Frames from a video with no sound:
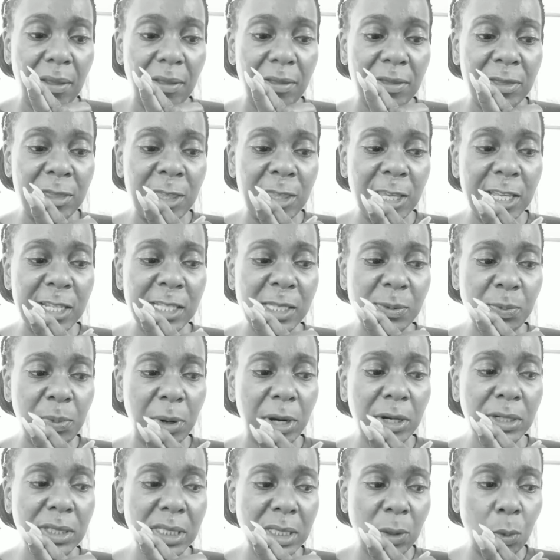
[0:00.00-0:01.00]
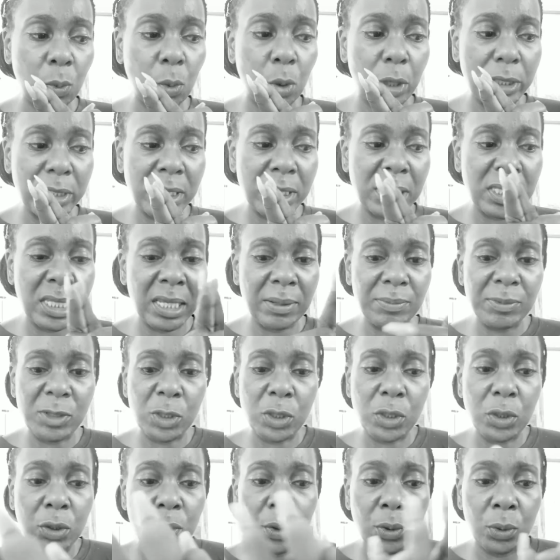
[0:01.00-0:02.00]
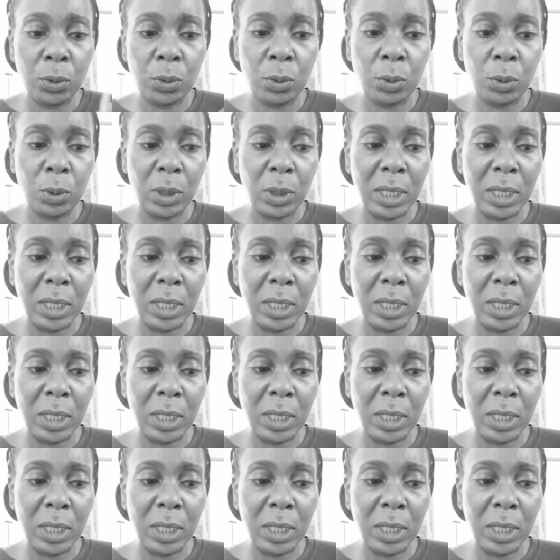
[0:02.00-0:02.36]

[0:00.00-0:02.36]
this person wants them to